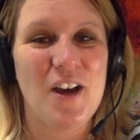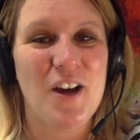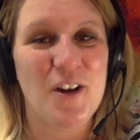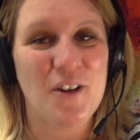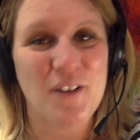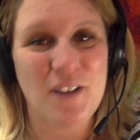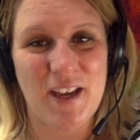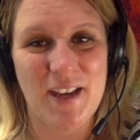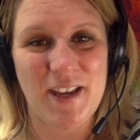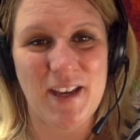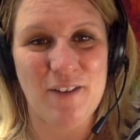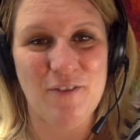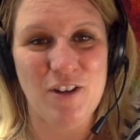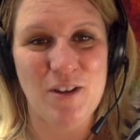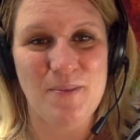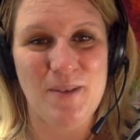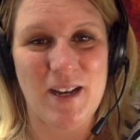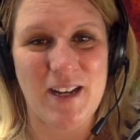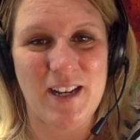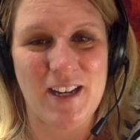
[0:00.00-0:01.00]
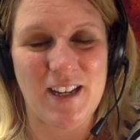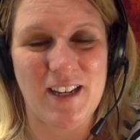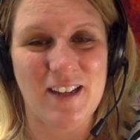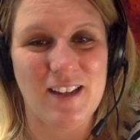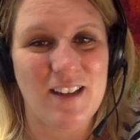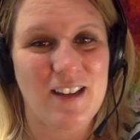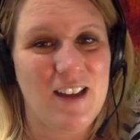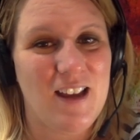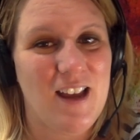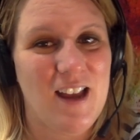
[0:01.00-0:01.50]
Okay, everybody,
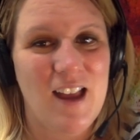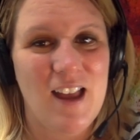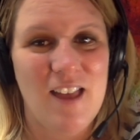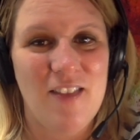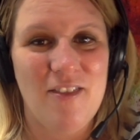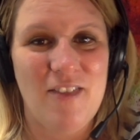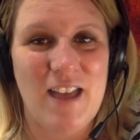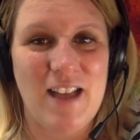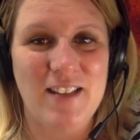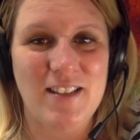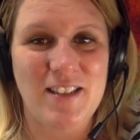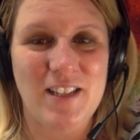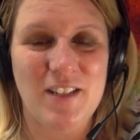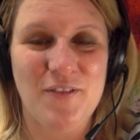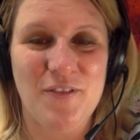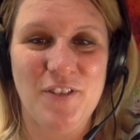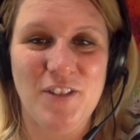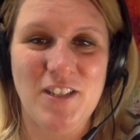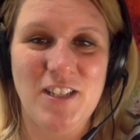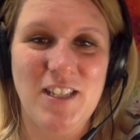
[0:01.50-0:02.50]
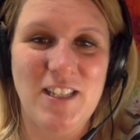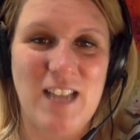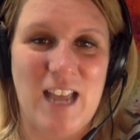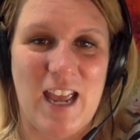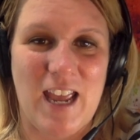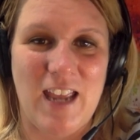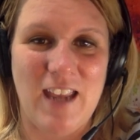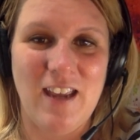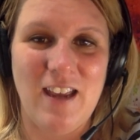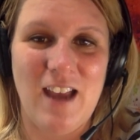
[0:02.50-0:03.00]
that's it for
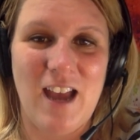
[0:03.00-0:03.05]
today.